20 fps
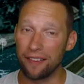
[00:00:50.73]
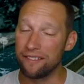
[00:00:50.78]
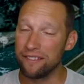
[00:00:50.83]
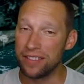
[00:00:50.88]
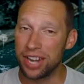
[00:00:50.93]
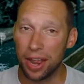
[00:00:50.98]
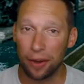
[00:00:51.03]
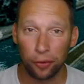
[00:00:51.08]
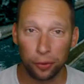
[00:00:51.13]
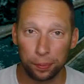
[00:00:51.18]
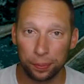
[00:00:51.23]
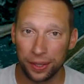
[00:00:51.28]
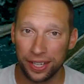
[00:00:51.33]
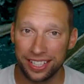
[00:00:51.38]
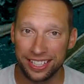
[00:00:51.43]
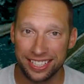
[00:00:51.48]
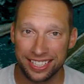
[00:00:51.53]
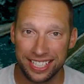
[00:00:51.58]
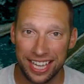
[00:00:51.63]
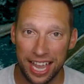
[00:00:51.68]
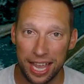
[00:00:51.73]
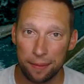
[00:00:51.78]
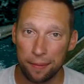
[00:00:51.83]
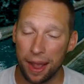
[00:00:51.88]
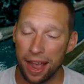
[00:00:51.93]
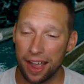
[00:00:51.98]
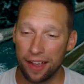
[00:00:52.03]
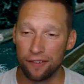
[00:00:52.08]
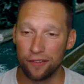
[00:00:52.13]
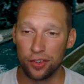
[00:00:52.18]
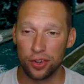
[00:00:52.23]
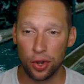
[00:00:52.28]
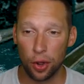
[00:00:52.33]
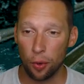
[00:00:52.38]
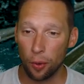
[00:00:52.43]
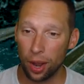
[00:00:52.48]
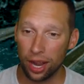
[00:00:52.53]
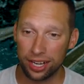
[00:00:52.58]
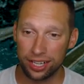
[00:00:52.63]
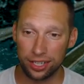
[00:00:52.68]
I've never played this game. I have
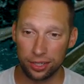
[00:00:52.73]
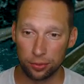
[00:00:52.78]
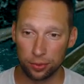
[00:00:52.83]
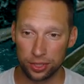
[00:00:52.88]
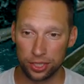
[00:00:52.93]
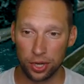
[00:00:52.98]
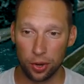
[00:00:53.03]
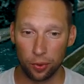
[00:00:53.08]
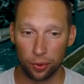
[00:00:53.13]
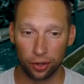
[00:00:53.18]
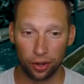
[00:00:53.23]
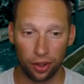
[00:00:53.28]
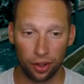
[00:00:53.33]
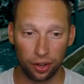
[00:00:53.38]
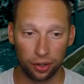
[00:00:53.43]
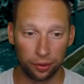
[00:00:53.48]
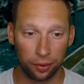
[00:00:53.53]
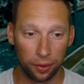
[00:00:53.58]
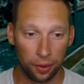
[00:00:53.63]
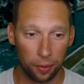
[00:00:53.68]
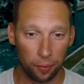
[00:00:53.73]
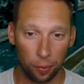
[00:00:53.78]
no idea what's going on,